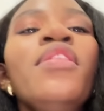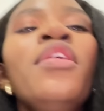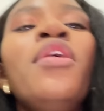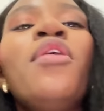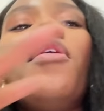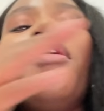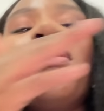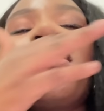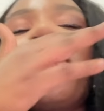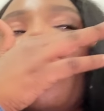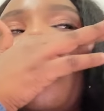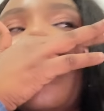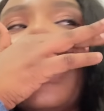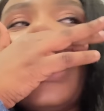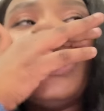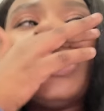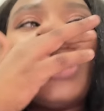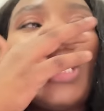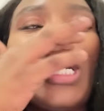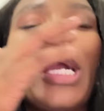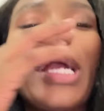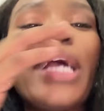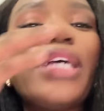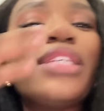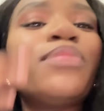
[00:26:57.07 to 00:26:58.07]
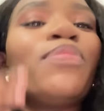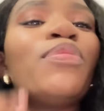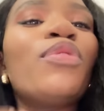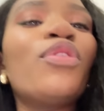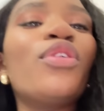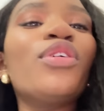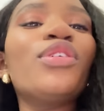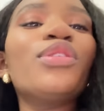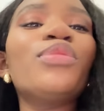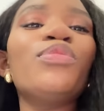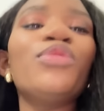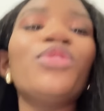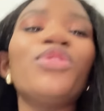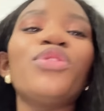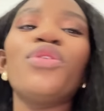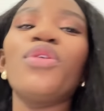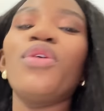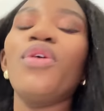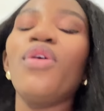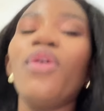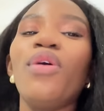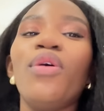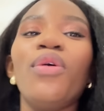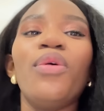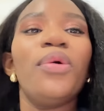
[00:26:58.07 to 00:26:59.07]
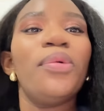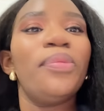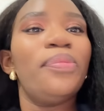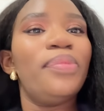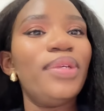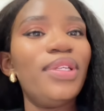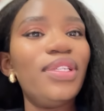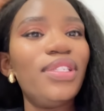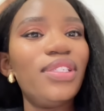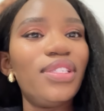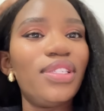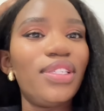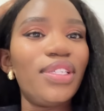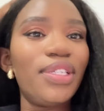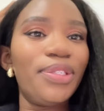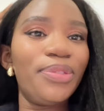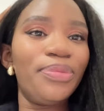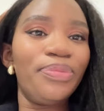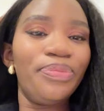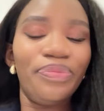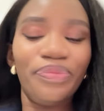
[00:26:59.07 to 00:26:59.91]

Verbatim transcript: we don't like our guys because Moto oh, oh busy.